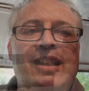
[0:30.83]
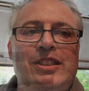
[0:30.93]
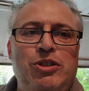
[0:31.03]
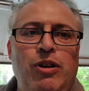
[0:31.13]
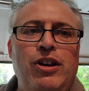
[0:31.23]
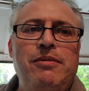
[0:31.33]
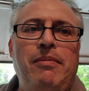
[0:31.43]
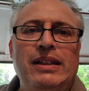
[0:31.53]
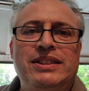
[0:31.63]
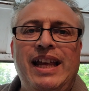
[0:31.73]
So a good
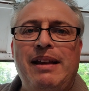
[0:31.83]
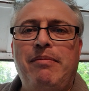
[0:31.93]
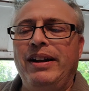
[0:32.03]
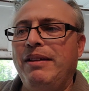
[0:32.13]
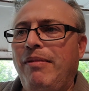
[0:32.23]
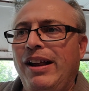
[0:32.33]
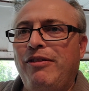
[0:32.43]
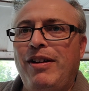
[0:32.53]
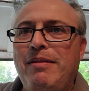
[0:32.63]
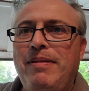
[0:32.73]
Mustang buddy of mine in
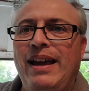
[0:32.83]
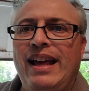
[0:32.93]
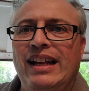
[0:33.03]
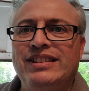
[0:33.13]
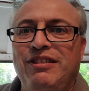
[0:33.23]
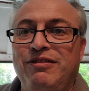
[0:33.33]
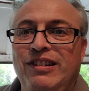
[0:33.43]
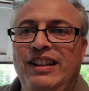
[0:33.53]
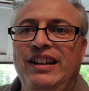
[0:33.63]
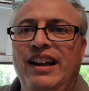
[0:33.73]
Winnipeg has a
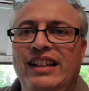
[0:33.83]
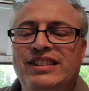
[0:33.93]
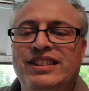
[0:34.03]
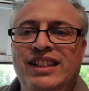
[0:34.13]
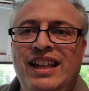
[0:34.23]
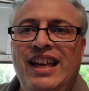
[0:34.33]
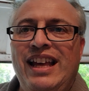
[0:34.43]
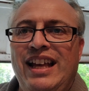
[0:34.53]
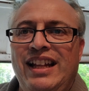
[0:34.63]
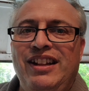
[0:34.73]
really nice
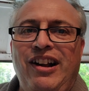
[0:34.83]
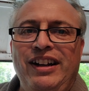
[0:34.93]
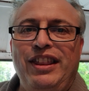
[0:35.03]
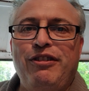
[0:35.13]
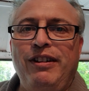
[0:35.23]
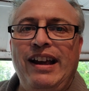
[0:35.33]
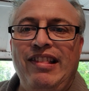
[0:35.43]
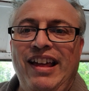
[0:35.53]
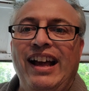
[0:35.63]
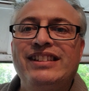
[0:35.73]
93
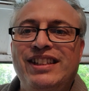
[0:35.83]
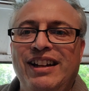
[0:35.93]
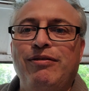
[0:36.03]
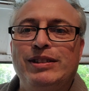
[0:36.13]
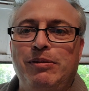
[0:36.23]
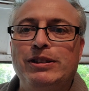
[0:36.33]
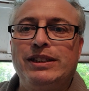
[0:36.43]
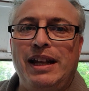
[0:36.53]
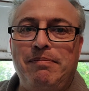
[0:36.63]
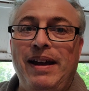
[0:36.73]
LX that was supposed to
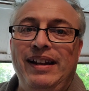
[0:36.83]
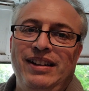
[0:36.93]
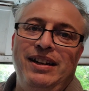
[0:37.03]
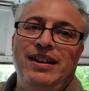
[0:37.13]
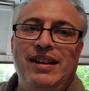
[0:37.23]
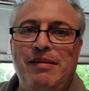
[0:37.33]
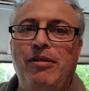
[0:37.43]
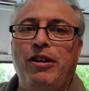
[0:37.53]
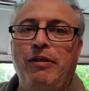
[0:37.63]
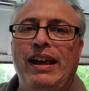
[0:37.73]
get painted
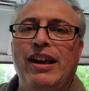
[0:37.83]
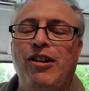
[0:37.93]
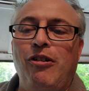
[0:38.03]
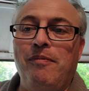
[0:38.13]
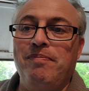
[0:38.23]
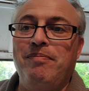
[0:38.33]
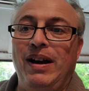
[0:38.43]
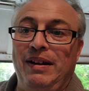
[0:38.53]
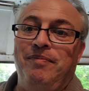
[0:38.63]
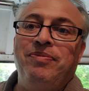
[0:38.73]
about a week ago,
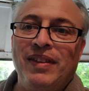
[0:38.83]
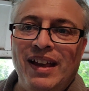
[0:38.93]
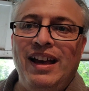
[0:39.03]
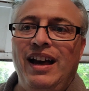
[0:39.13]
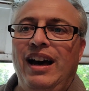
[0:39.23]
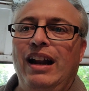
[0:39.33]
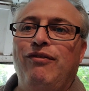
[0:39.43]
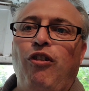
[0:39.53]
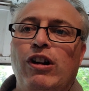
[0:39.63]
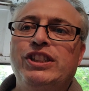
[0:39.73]
but
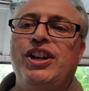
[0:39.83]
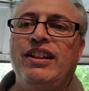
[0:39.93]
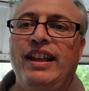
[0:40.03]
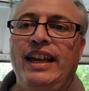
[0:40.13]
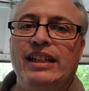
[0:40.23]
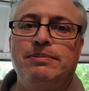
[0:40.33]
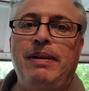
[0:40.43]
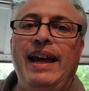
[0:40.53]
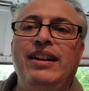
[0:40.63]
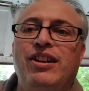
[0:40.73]
unfortunately his
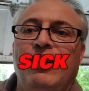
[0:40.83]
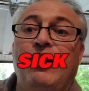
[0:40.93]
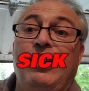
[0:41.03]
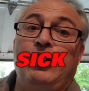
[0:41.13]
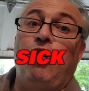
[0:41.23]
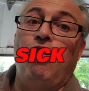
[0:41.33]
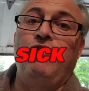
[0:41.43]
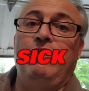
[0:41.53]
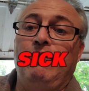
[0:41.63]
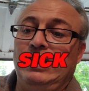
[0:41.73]
painter,
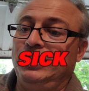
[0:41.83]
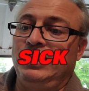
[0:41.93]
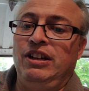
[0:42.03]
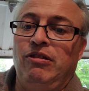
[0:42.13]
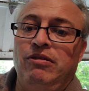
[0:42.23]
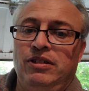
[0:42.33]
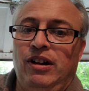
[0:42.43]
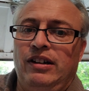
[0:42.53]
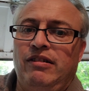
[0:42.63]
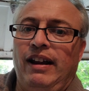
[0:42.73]
which, you know,
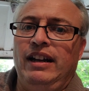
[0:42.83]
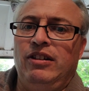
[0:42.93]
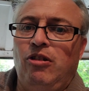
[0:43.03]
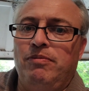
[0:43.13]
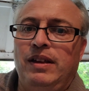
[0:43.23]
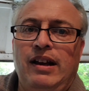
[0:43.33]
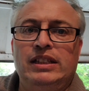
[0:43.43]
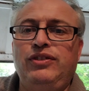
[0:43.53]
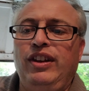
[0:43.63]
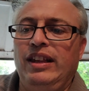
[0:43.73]
not great, hope the
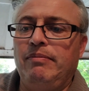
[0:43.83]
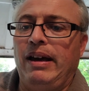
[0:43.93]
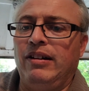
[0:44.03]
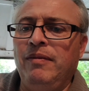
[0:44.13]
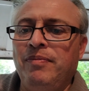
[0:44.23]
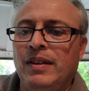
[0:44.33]
guy's feeling better.